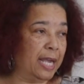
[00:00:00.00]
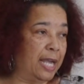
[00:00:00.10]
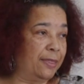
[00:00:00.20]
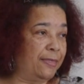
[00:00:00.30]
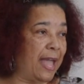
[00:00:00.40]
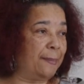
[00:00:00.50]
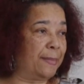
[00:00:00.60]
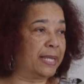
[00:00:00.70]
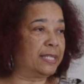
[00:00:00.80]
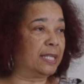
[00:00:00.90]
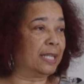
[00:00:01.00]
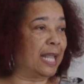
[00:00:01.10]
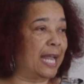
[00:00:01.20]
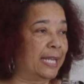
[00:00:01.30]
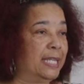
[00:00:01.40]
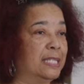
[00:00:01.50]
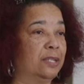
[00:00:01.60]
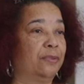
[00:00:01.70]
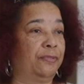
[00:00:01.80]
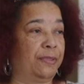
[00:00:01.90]
And that makes it a lot
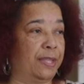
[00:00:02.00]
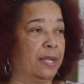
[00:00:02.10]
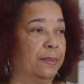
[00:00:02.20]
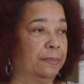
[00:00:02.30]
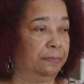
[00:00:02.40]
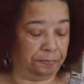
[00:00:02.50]
easier for them.